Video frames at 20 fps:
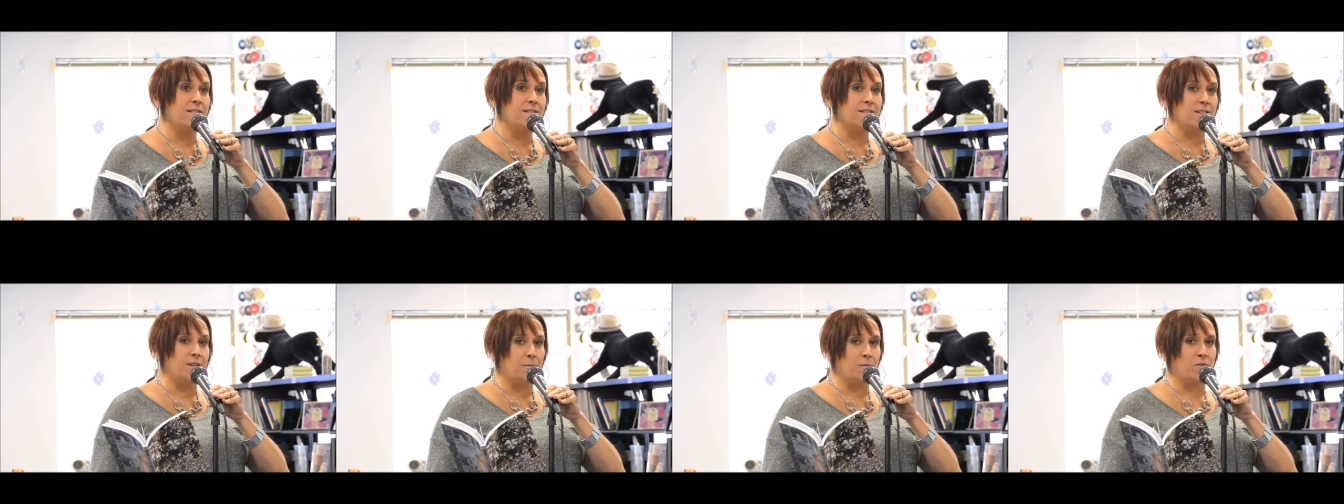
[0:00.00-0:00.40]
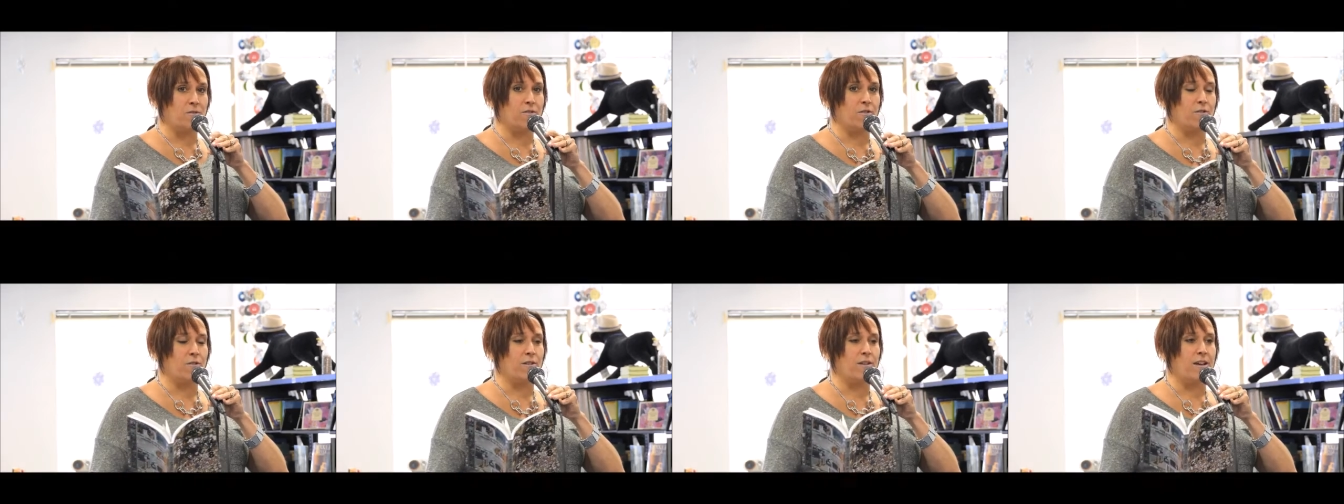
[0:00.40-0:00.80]
chapter
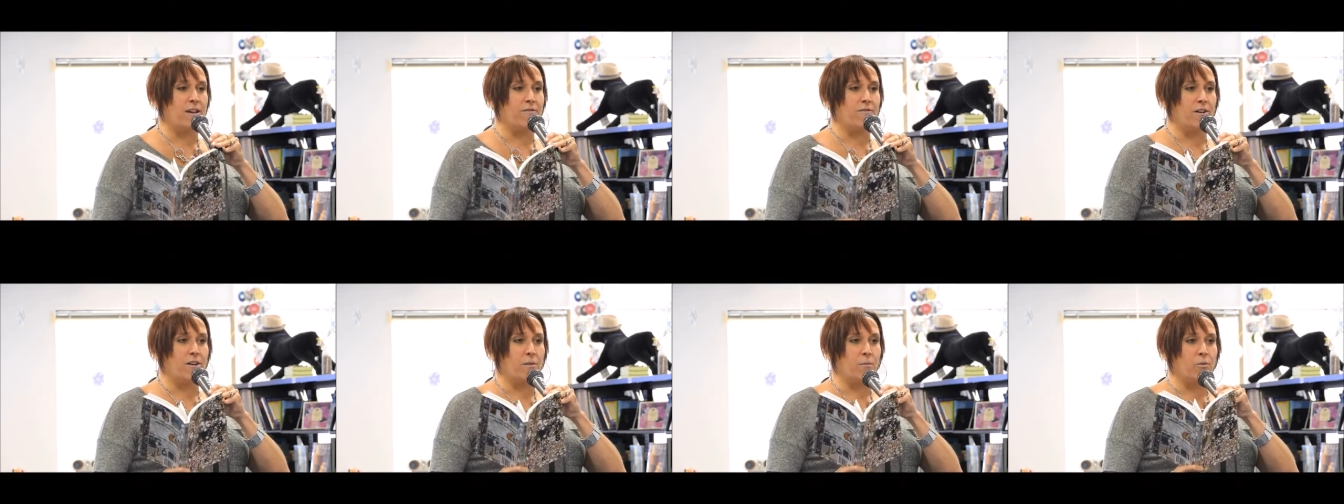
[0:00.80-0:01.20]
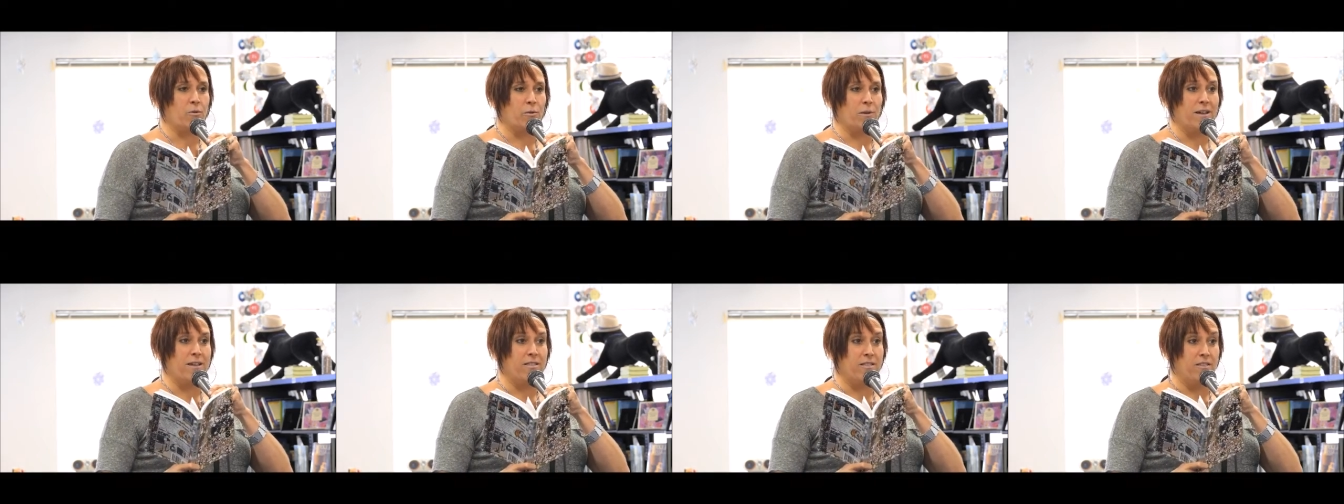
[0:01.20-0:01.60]
38, volume
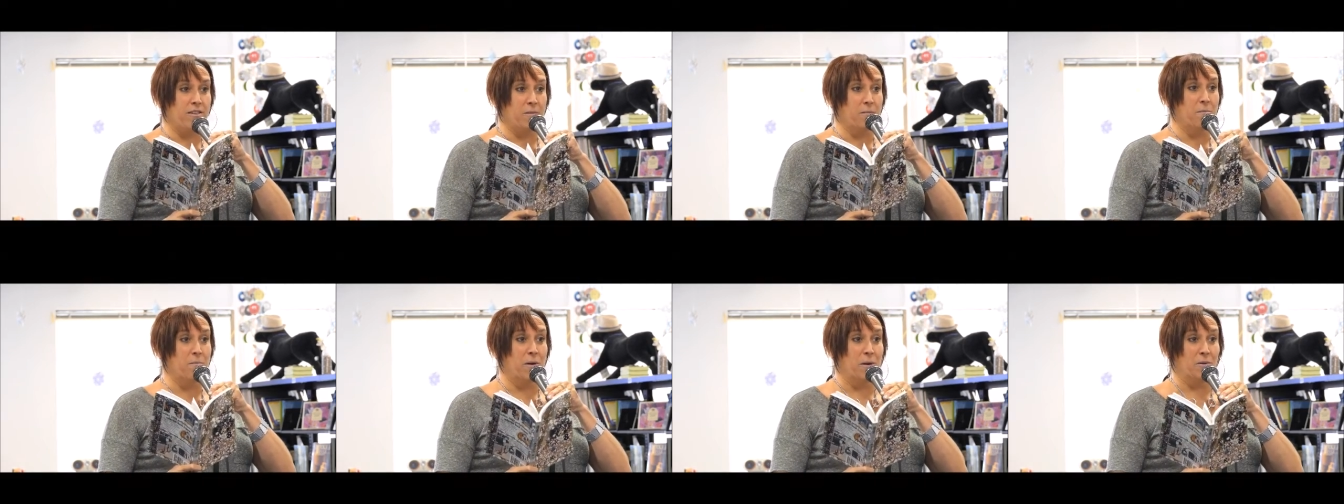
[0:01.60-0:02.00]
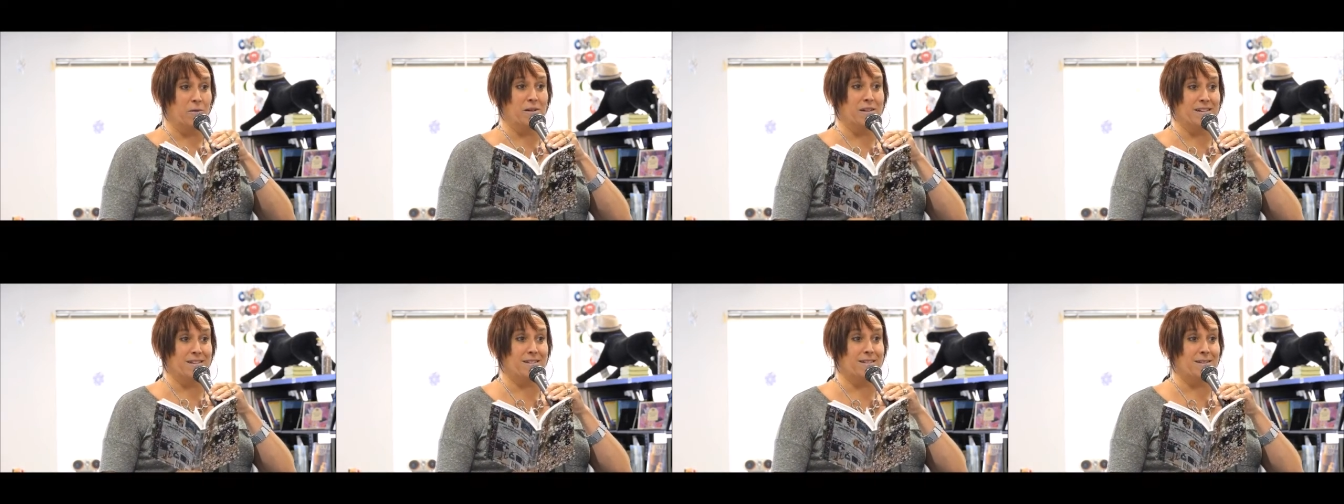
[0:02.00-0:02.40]
3, the
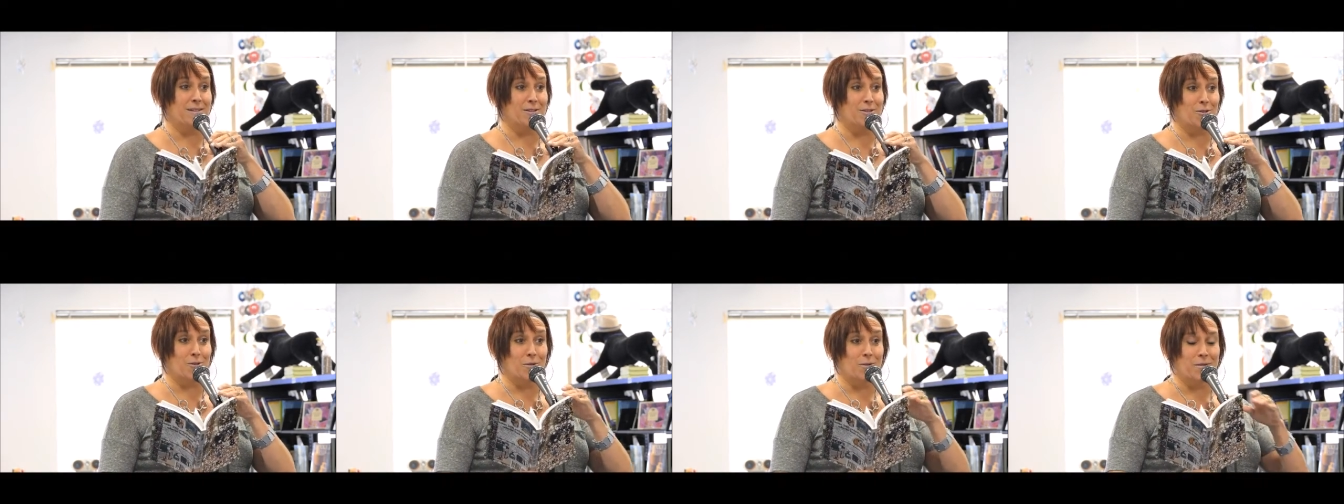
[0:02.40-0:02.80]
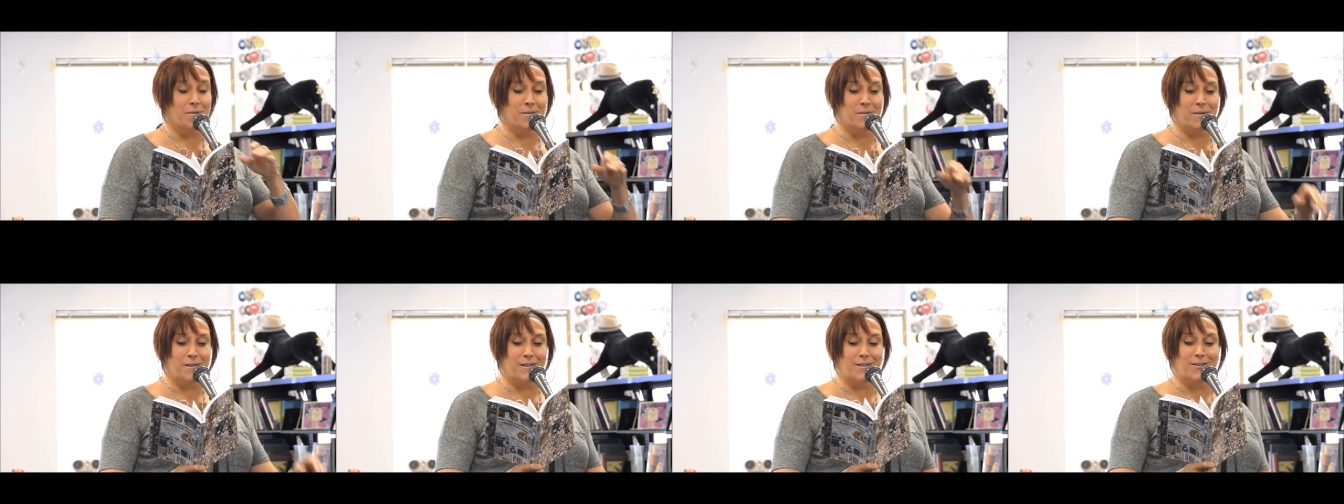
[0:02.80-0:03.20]
bonus issue
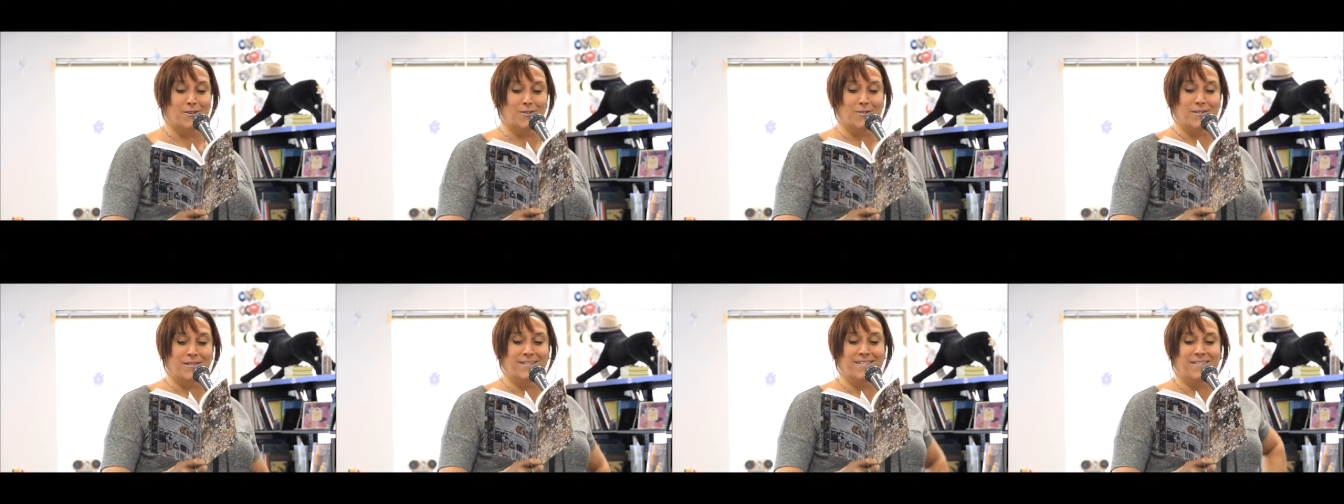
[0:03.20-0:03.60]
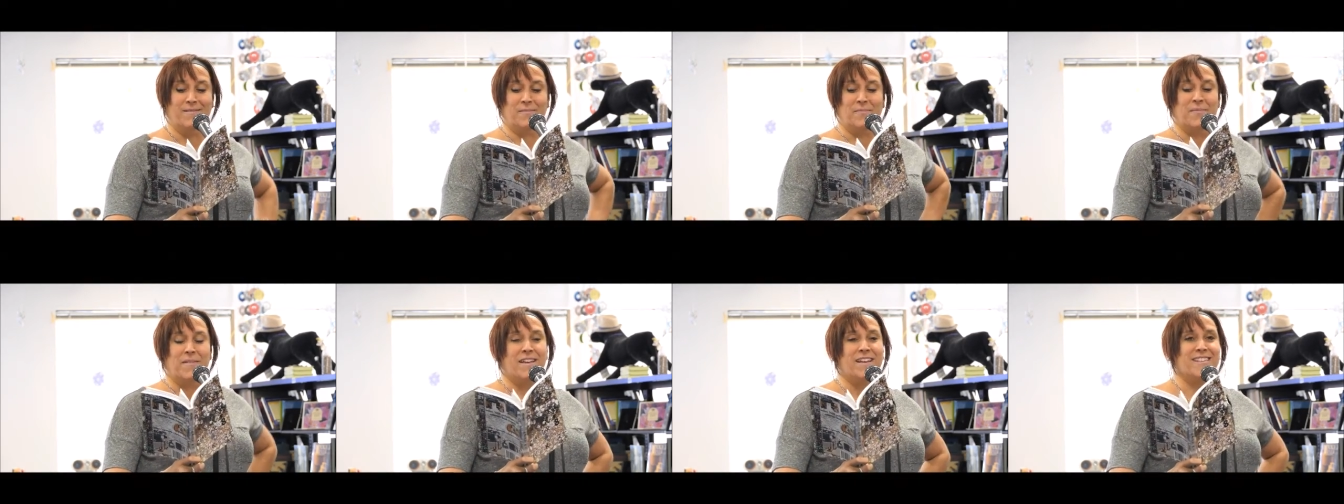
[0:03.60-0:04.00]
edition.
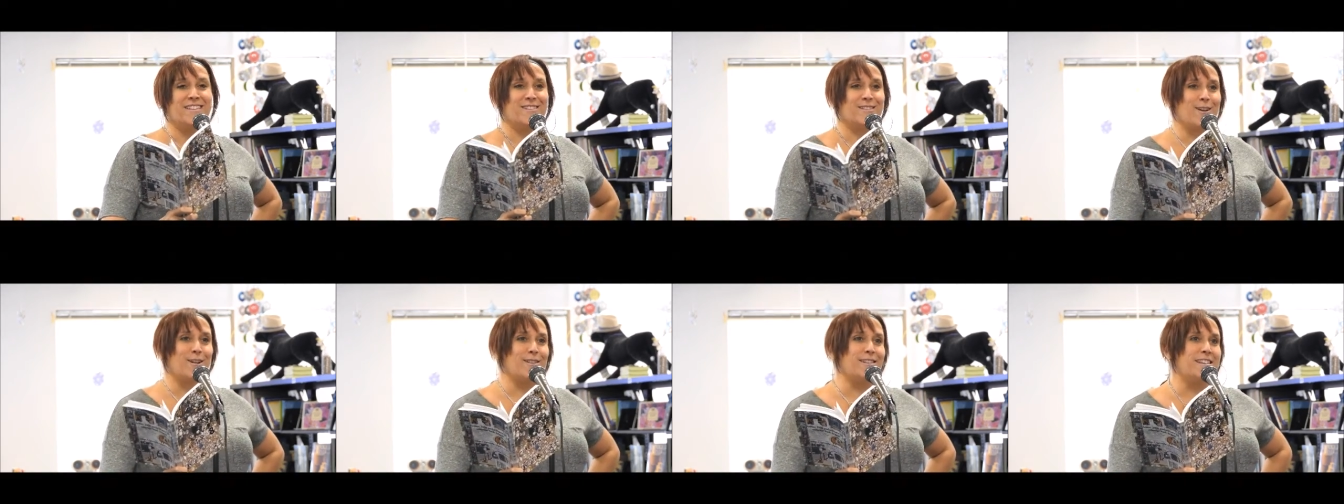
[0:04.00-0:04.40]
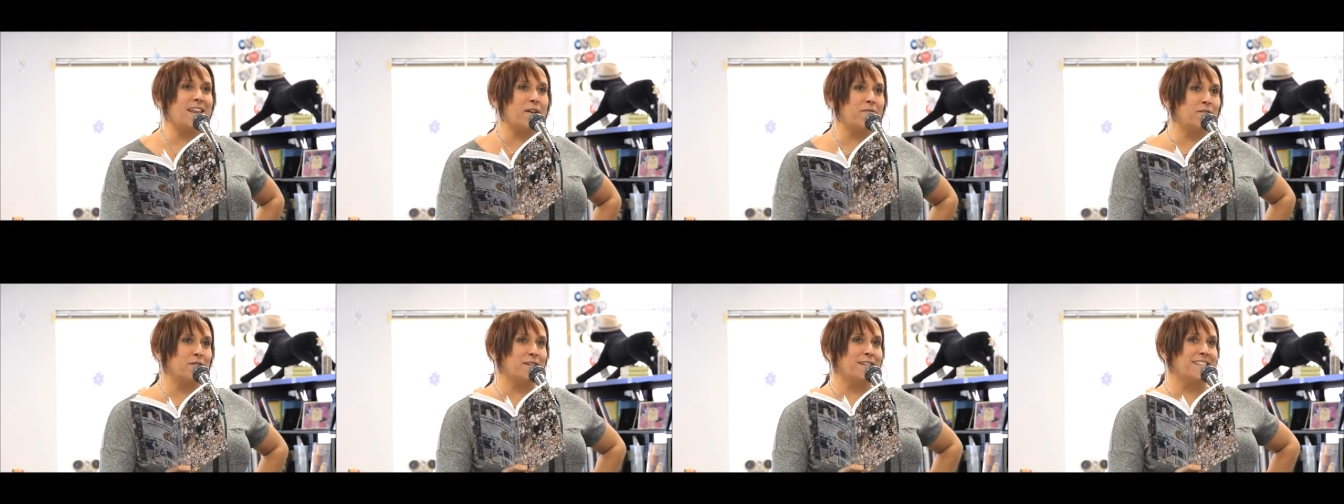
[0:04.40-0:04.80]
It's called
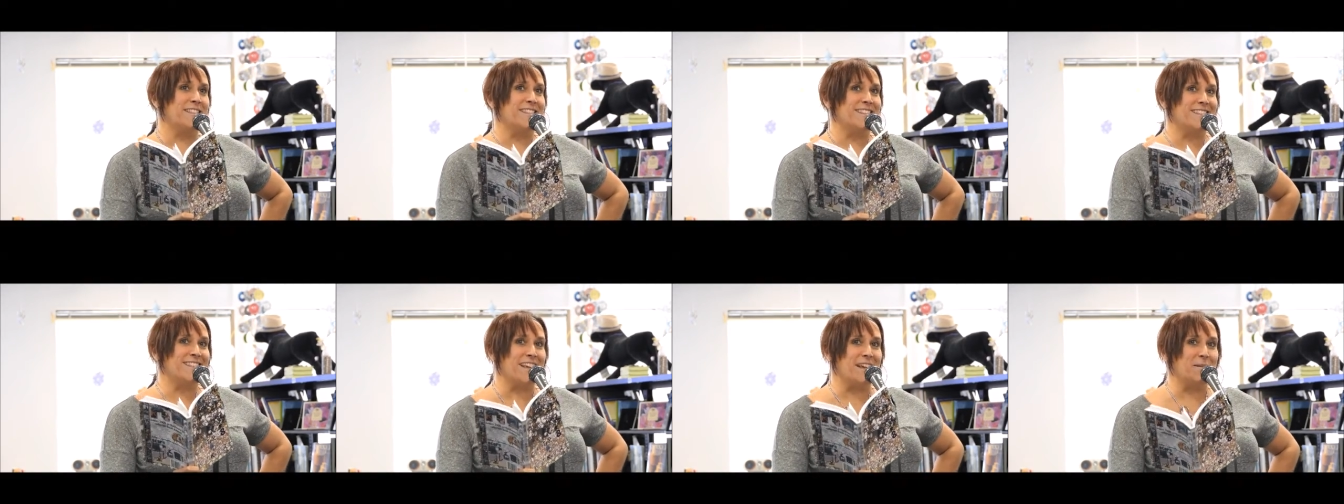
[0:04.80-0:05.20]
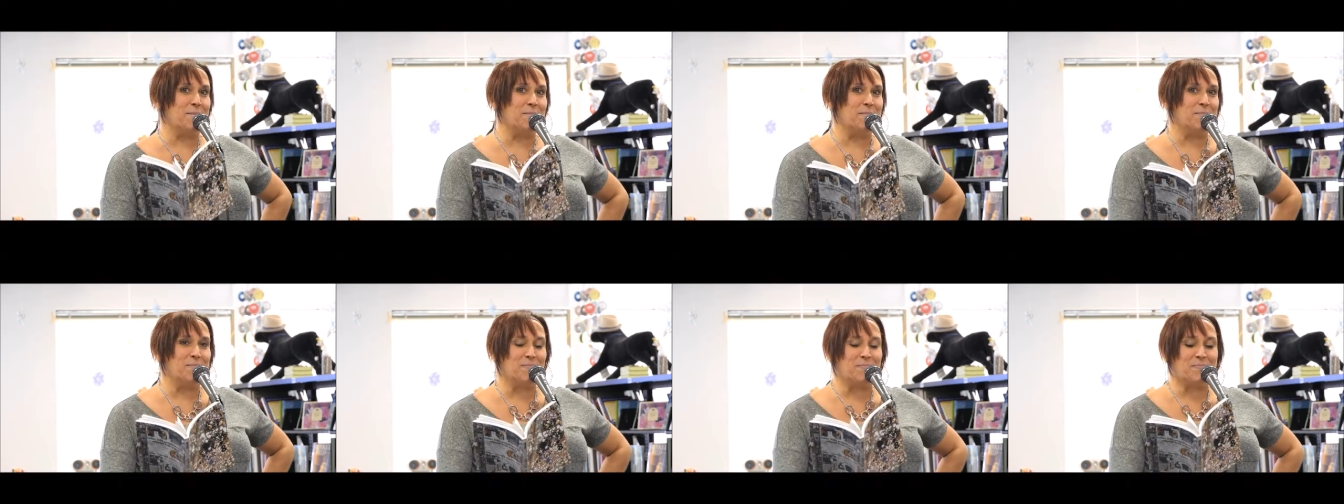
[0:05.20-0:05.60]
Never Did the
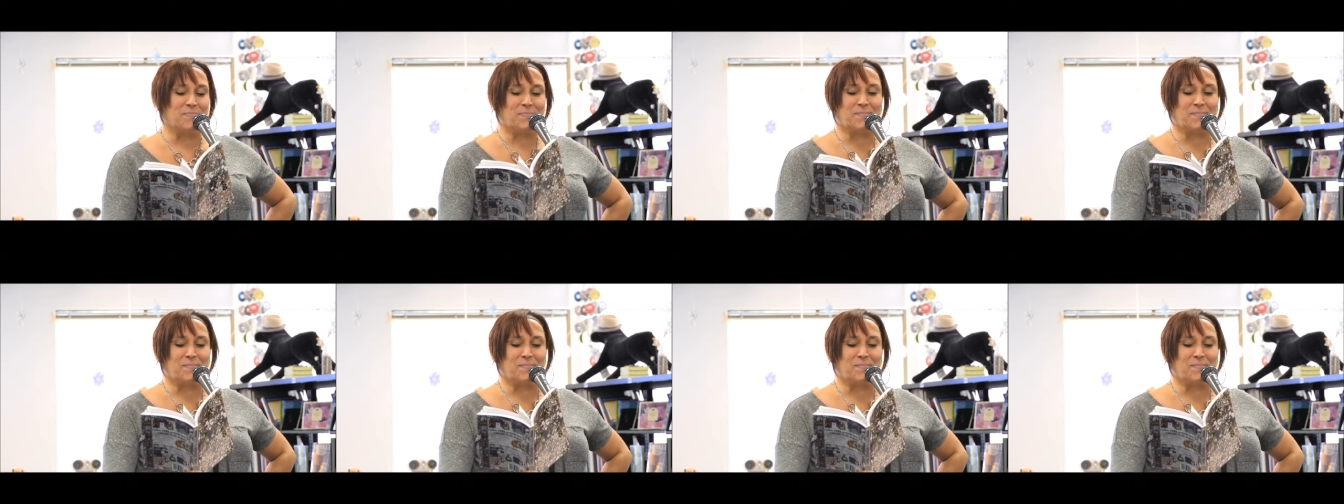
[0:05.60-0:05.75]
Same.